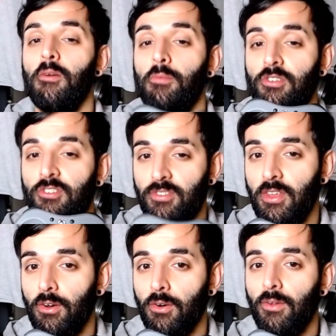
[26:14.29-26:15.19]
but
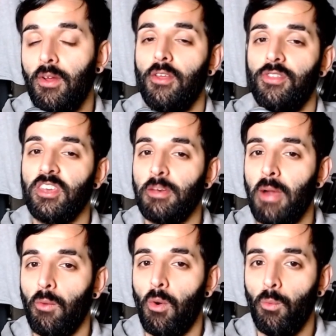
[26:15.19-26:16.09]
still think
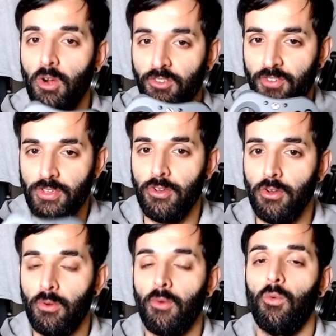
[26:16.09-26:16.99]
about what works for
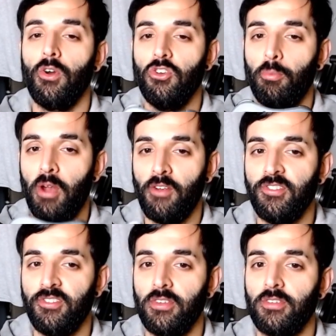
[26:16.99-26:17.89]
you, what your
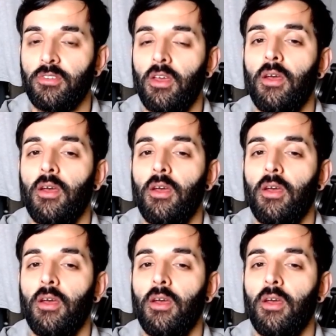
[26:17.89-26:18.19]
preference is.